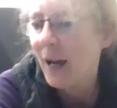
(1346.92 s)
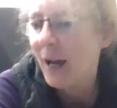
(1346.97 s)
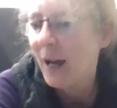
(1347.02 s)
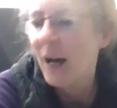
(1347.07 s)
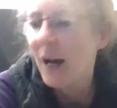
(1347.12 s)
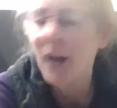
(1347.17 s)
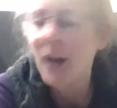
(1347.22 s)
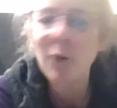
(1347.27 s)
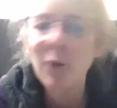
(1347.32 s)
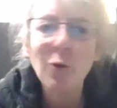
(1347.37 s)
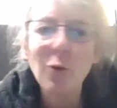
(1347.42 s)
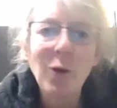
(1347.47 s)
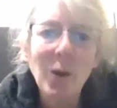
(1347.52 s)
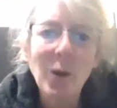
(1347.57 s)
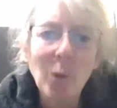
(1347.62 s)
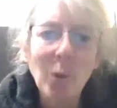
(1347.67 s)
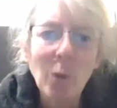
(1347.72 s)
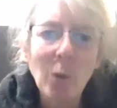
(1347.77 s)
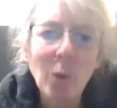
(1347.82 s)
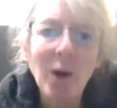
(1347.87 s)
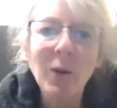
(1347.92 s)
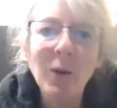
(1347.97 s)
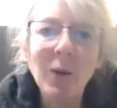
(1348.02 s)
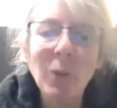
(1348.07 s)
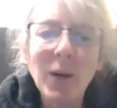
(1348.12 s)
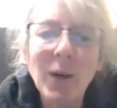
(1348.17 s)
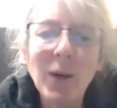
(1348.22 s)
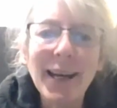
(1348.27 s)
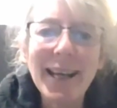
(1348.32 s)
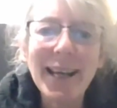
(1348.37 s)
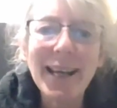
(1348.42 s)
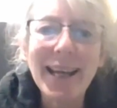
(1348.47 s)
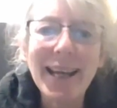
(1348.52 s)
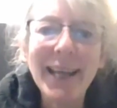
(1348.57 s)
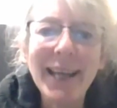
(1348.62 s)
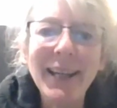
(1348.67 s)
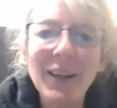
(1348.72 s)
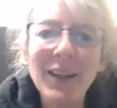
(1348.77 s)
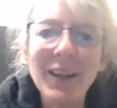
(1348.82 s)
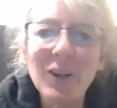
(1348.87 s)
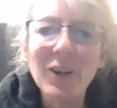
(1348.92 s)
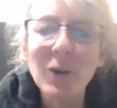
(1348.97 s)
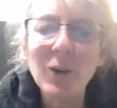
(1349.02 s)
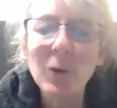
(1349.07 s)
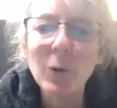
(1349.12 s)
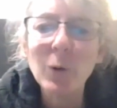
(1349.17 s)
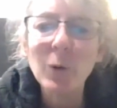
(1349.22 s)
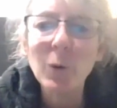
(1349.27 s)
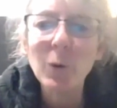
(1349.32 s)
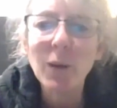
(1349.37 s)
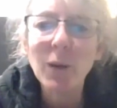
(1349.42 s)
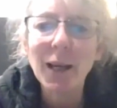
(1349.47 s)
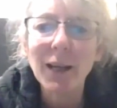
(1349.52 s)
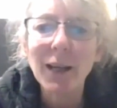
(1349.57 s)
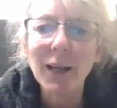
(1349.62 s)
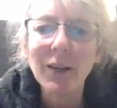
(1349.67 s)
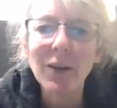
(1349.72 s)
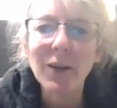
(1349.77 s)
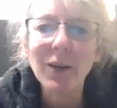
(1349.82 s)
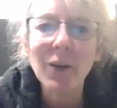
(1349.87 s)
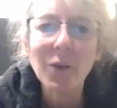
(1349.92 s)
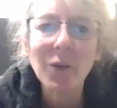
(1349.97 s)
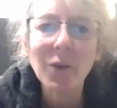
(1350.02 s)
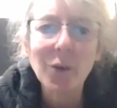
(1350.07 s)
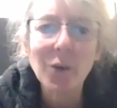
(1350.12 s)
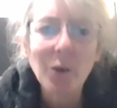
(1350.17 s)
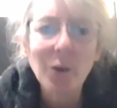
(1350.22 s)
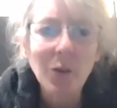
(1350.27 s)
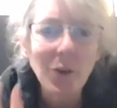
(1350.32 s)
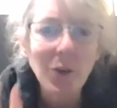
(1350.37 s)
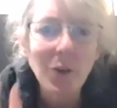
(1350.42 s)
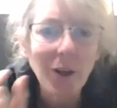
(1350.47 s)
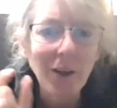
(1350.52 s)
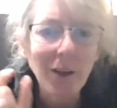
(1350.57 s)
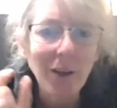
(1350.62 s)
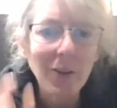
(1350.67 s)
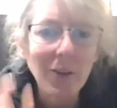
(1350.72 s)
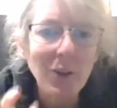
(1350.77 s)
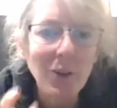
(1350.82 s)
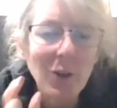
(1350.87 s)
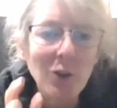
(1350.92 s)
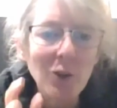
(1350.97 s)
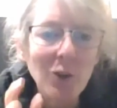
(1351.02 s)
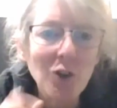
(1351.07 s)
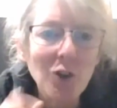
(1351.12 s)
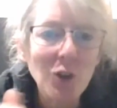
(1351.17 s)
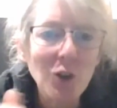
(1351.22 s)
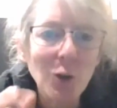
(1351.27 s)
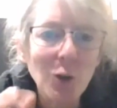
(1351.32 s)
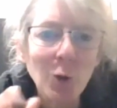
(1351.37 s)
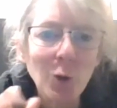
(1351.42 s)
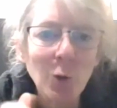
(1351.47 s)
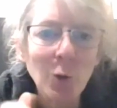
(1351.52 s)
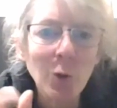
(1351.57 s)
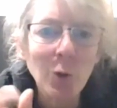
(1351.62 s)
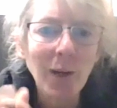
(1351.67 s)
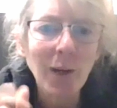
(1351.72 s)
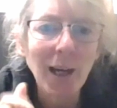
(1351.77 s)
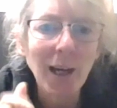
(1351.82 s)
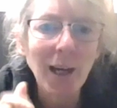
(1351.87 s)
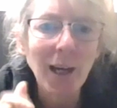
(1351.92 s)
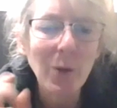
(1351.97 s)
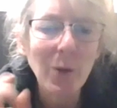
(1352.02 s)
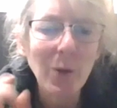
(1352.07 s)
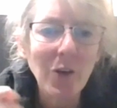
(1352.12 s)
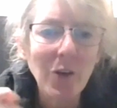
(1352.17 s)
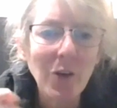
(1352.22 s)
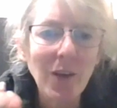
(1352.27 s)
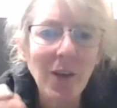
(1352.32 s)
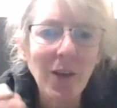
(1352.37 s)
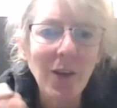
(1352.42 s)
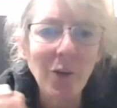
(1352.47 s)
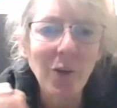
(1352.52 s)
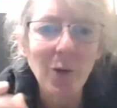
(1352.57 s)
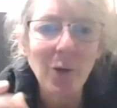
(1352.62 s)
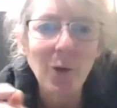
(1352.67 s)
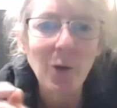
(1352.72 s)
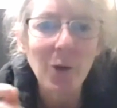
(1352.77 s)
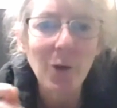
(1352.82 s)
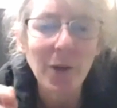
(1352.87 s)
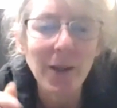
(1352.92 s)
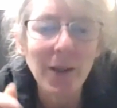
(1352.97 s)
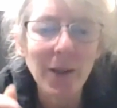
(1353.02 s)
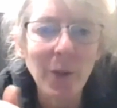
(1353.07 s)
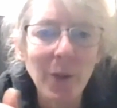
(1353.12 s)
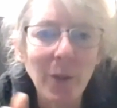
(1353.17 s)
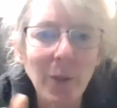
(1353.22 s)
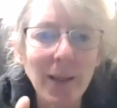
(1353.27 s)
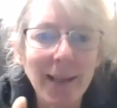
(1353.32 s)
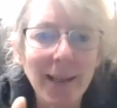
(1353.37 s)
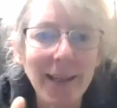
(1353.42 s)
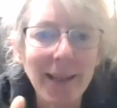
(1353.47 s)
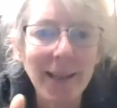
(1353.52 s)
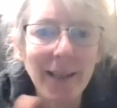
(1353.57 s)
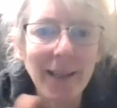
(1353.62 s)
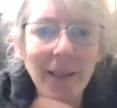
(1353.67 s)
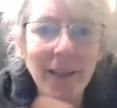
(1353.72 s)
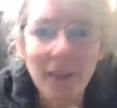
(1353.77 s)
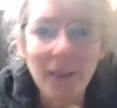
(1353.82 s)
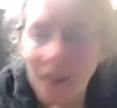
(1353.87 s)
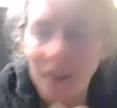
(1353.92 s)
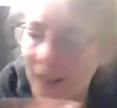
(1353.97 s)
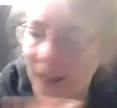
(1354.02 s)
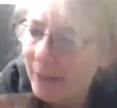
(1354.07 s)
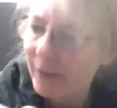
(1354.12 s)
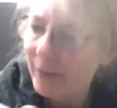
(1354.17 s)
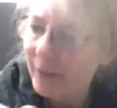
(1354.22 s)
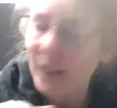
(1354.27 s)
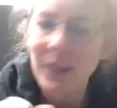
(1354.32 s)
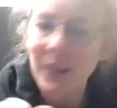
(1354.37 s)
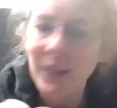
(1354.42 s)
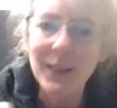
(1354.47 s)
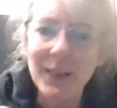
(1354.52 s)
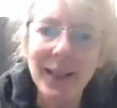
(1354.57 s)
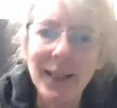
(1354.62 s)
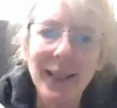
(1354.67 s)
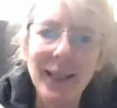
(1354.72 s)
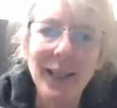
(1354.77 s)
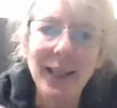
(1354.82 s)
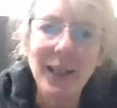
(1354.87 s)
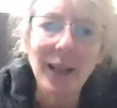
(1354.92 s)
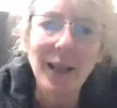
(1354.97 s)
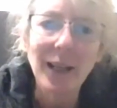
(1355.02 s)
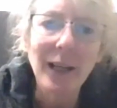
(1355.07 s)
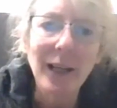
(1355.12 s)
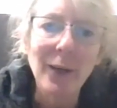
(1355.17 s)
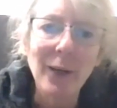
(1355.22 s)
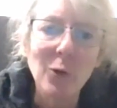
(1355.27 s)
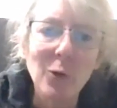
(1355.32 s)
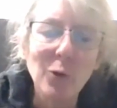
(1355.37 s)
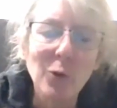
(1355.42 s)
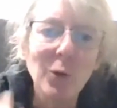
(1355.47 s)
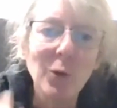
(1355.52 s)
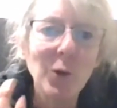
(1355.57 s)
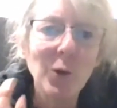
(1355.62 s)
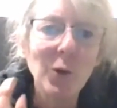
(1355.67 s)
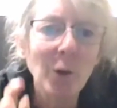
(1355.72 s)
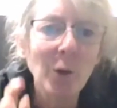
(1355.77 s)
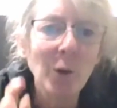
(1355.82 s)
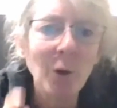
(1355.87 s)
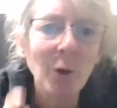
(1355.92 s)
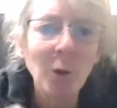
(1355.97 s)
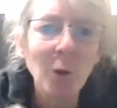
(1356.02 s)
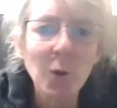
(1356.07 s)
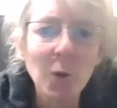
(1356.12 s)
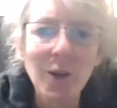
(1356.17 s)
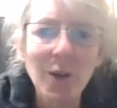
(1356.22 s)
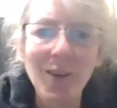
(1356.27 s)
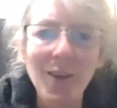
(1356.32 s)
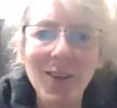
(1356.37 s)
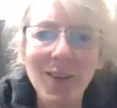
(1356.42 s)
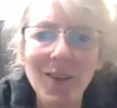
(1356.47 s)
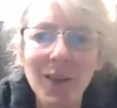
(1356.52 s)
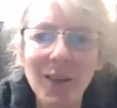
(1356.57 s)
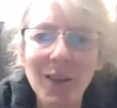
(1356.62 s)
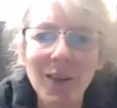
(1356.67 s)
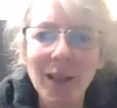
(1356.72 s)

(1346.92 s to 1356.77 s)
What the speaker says: And one way in to do that is to start to tune our sensors in a way, even in daily life, to notice